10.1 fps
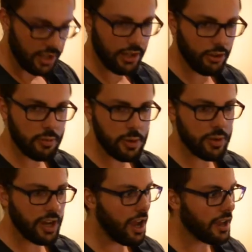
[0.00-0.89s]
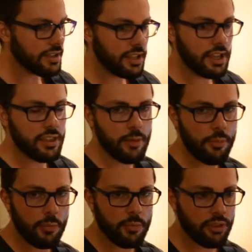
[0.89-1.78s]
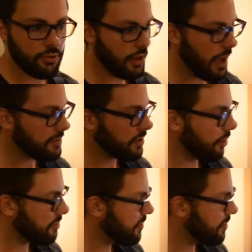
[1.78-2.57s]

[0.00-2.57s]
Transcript: Now it'll be a bit hard to hear that probably through laptop